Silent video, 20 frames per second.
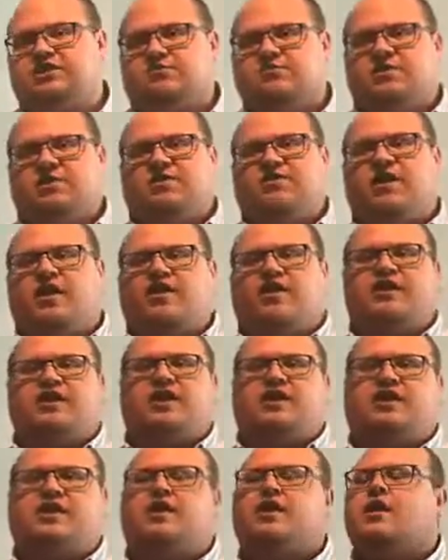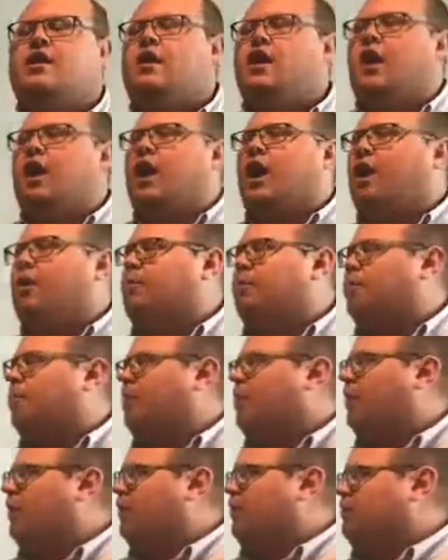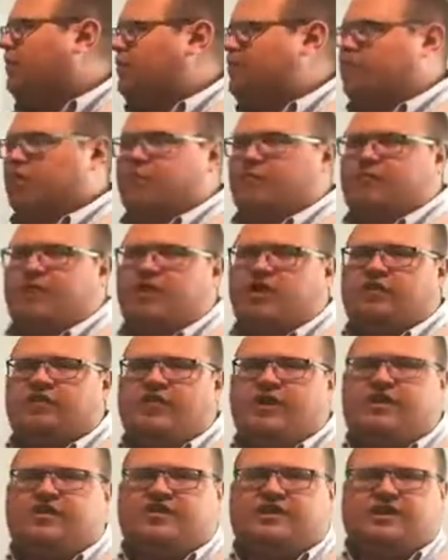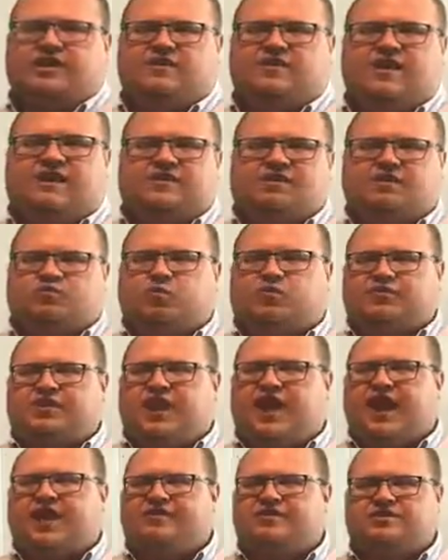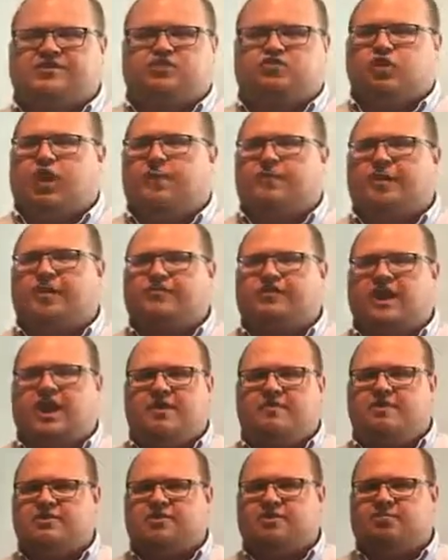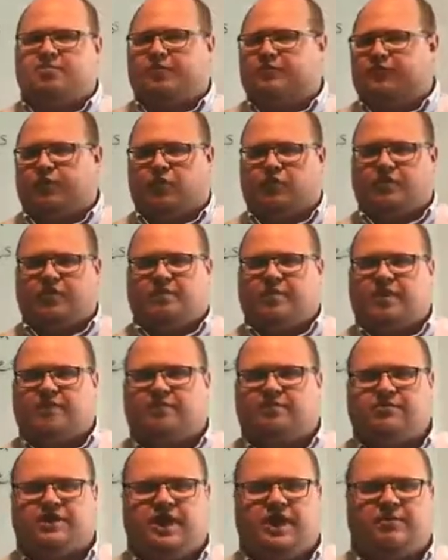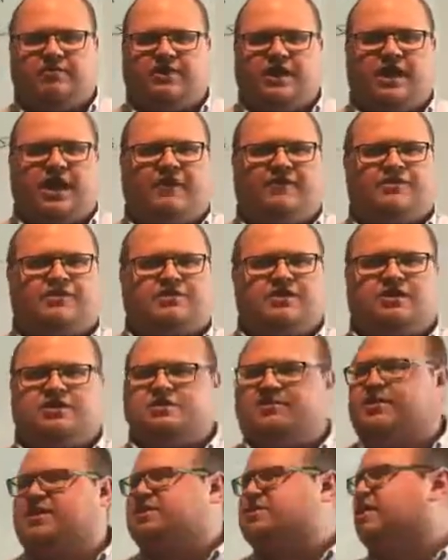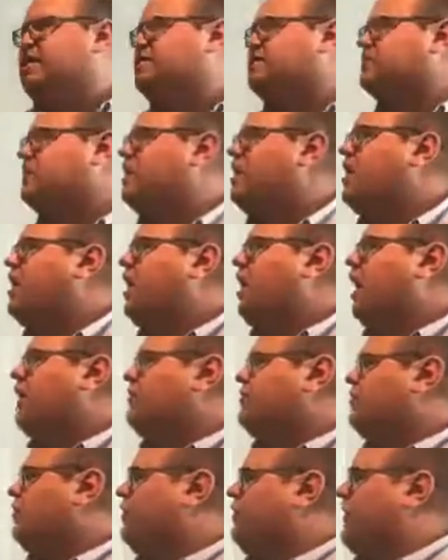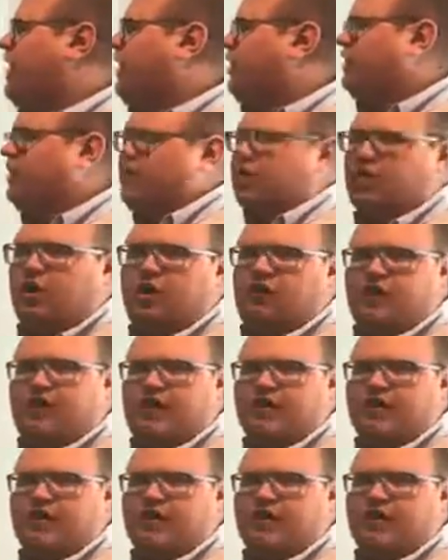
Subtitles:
is being validated, maybe we're validating that what they have as the drop-off time isn't before the pickup time. That obviously doesn't make sense. So we're validating all that